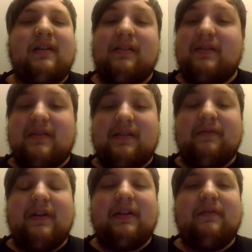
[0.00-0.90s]
They decided to
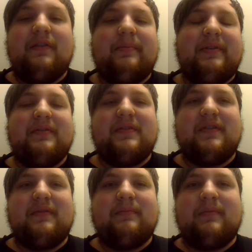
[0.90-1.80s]
invade the
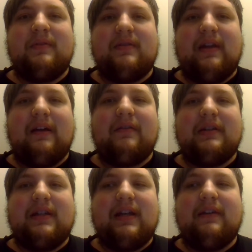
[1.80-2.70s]
Philippines now
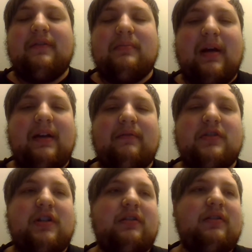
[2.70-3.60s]
that they have their might with
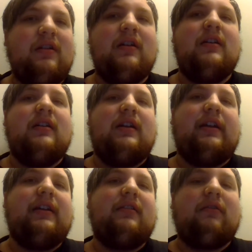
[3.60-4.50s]
China
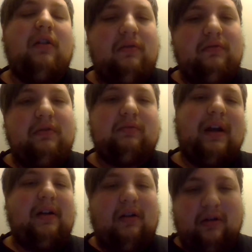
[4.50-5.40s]
and get their own
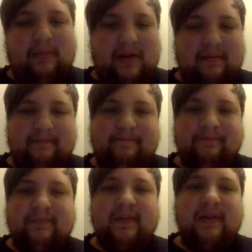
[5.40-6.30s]
Red Army.
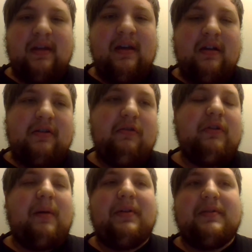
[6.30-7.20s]
No
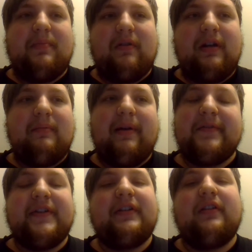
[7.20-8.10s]
Communist Party, Mao
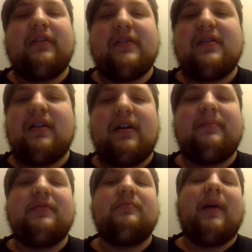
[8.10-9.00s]
Zedong does not
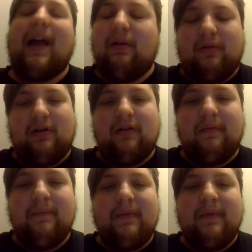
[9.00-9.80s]
come to power,